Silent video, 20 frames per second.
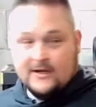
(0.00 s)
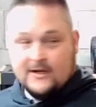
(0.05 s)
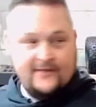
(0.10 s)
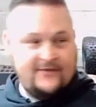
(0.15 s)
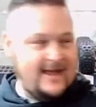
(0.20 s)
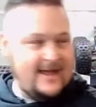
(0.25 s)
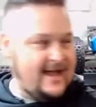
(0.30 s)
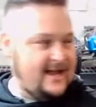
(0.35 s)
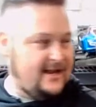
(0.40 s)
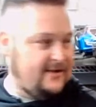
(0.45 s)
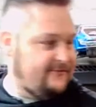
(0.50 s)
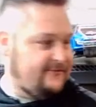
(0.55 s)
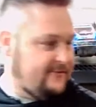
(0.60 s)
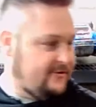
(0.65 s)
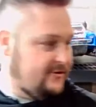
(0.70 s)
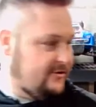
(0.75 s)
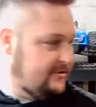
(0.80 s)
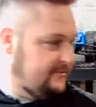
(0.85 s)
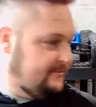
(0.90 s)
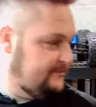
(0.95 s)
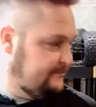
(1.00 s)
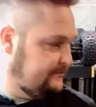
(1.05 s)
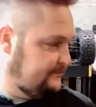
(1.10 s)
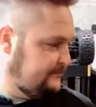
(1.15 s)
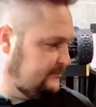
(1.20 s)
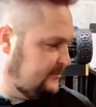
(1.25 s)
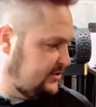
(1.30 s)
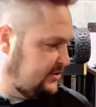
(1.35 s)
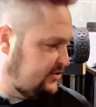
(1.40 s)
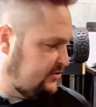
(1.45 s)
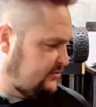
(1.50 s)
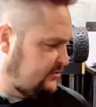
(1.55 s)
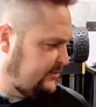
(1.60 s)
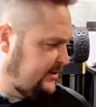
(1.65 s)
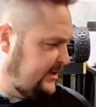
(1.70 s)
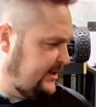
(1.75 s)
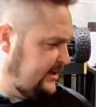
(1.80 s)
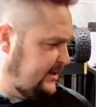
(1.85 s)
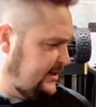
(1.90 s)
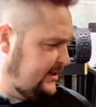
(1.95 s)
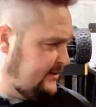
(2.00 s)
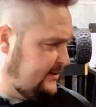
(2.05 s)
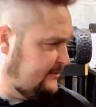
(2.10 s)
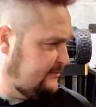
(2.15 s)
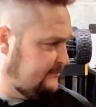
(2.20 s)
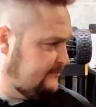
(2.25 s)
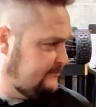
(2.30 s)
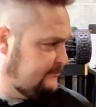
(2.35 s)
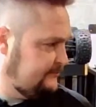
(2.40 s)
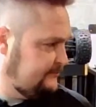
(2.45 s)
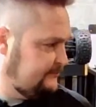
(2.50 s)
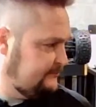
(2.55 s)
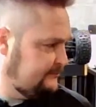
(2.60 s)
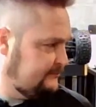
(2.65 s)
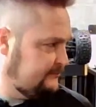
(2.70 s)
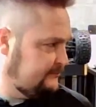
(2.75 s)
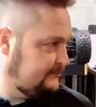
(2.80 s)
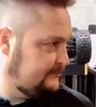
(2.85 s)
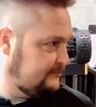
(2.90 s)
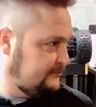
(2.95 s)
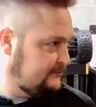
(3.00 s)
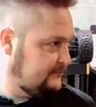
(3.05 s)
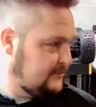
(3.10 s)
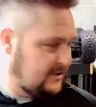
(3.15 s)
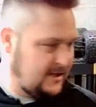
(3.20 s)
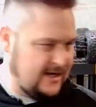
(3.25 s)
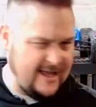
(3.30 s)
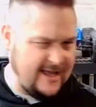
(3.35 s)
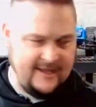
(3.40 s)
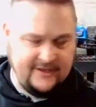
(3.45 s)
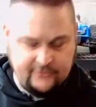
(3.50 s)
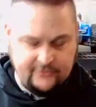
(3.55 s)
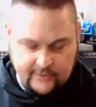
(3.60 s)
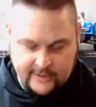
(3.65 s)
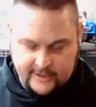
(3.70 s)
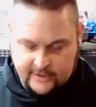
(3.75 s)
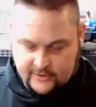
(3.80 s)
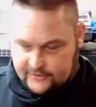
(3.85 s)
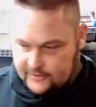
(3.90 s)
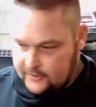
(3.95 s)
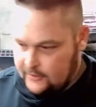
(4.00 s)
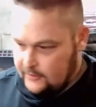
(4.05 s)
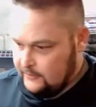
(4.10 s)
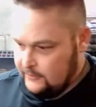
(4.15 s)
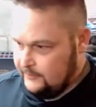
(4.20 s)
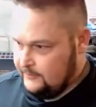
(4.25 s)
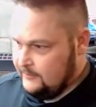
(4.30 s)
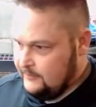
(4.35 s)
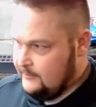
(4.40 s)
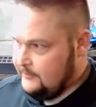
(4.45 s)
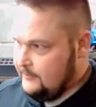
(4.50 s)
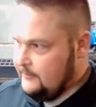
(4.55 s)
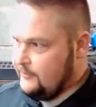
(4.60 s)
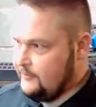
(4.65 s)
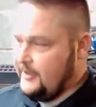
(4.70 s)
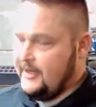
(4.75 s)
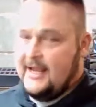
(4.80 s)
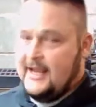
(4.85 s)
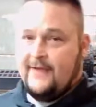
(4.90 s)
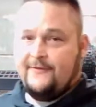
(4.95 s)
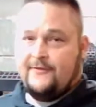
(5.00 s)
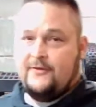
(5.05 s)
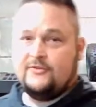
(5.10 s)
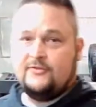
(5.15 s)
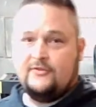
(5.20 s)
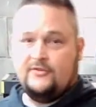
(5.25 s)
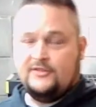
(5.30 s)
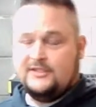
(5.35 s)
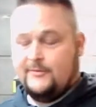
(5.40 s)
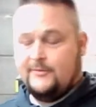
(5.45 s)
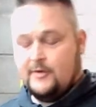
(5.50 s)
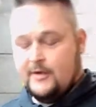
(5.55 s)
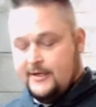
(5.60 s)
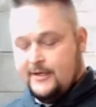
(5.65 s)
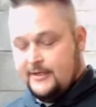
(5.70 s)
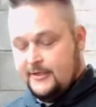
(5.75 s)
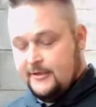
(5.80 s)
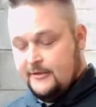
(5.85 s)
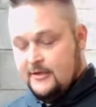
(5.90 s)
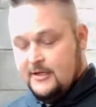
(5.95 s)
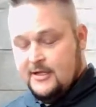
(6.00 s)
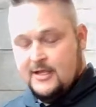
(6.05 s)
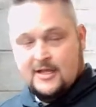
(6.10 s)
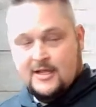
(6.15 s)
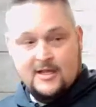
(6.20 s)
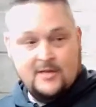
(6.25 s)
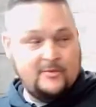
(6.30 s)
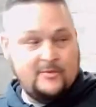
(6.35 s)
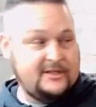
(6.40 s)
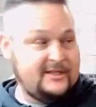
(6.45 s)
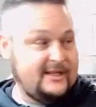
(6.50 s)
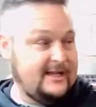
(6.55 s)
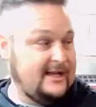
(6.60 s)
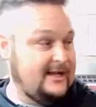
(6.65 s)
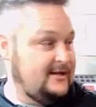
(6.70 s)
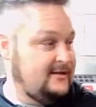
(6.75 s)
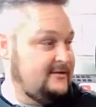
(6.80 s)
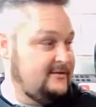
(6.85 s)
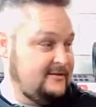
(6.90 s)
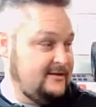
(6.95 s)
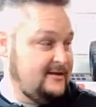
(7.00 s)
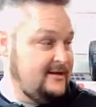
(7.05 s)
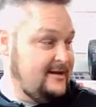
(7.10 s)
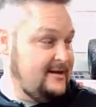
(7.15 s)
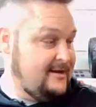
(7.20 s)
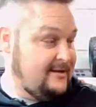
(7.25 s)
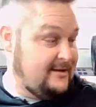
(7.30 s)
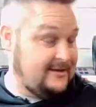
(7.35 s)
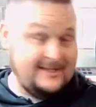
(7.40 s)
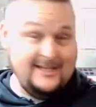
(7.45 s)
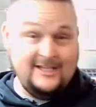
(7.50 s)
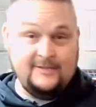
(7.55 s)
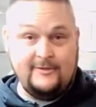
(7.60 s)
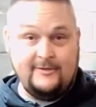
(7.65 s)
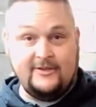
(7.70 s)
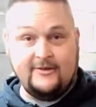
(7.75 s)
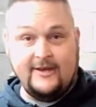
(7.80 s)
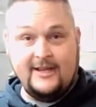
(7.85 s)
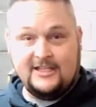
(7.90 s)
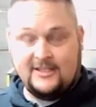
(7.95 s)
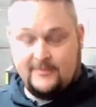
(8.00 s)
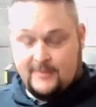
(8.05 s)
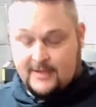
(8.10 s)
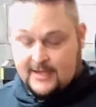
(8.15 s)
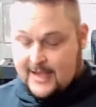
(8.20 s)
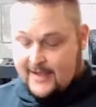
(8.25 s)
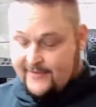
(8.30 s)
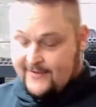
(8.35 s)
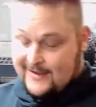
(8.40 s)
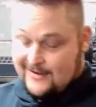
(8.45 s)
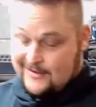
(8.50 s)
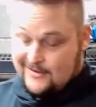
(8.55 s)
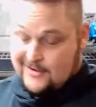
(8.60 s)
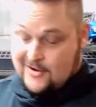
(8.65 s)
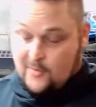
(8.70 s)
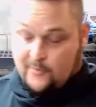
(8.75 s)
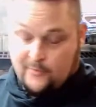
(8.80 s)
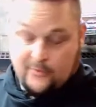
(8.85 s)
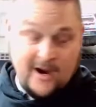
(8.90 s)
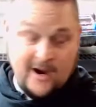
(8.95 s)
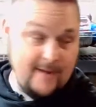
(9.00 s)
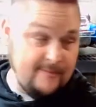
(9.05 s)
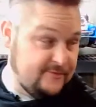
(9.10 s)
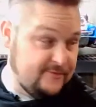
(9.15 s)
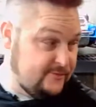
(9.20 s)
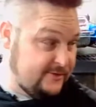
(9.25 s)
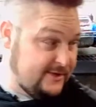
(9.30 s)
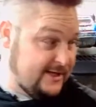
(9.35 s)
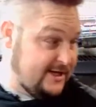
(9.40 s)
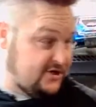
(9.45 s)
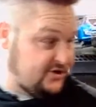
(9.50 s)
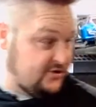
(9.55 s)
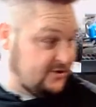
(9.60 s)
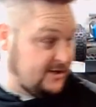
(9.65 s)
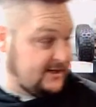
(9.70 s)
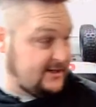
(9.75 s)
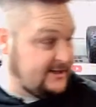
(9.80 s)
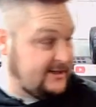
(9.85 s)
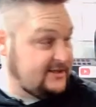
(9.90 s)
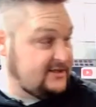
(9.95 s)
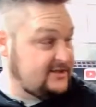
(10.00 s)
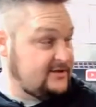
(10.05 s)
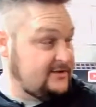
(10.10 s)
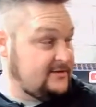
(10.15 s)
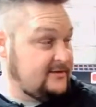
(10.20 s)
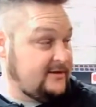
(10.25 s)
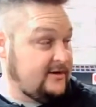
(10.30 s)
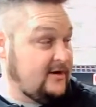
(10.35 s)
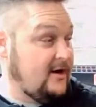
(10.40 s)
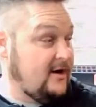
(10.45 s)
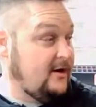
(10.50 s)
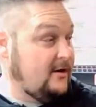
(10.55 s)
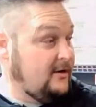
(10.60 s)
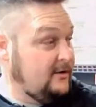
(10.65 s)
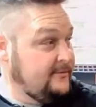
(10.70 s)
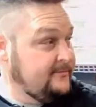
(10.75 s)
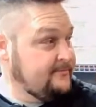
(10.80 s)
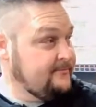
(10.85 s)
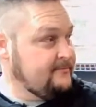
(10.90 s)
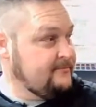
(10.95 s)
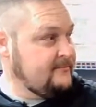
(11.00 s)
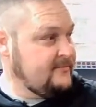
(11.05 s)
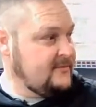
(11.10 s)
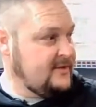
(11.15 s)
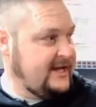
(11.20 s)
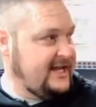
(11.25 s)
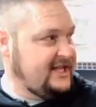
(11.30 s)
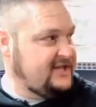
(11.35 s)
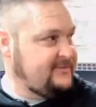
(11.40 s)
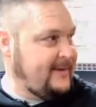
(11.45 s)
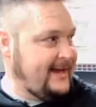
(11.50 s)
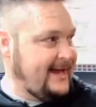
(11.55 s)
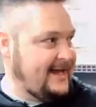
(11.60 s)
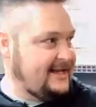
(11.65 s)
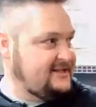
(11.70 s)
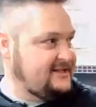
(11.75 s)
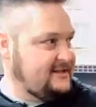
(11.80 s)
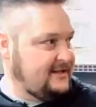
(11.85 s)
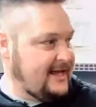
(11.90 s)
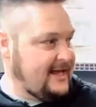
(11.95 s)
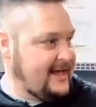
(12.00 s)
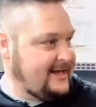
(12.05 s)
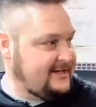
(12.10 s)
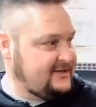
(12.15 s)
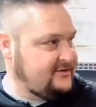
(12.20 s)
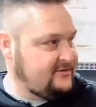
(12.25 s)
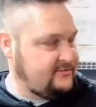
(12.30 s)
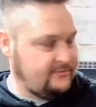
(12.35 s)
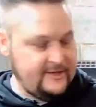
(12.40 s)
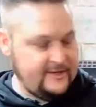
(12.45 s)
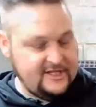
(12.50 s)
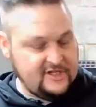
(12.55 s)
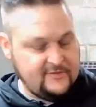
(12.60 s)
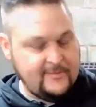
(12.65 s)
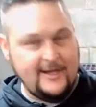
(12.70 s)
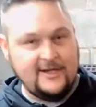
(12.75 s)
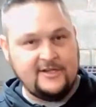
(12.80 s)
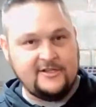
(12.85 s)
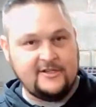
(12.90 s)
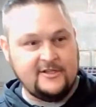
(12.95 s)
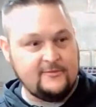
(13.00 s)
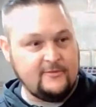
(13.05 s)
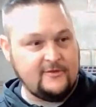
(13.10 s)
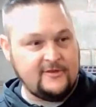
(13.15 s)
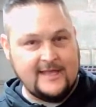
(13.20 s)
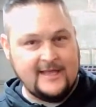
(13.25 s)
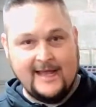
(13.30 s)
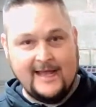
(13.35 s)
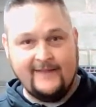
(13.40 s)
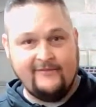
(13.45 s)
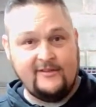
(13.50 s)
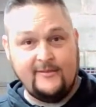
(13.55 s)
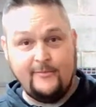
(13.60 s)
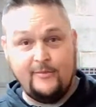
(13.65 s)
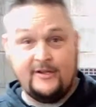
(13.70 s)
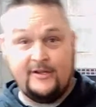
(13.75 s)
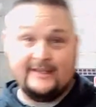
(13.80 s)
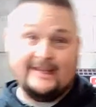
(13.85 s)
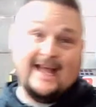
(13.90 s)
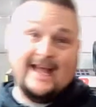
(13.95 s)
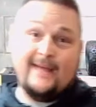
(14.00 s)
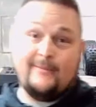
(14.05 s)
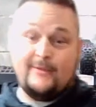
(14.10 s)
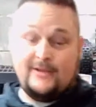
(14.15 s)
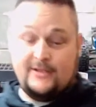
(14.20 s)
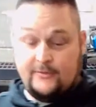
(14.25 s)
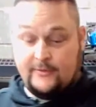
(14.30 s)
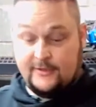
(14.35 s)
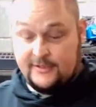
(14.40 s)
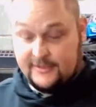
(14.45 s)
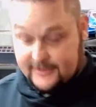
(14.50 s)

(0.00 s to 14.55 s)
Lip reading: I've had it for 3 years old, 3.5 years old, somewhere around there. But the thing's been great to me. I've had no problems with that truck yet at all. It's passed the last 3 inspections without having to put a dime into it.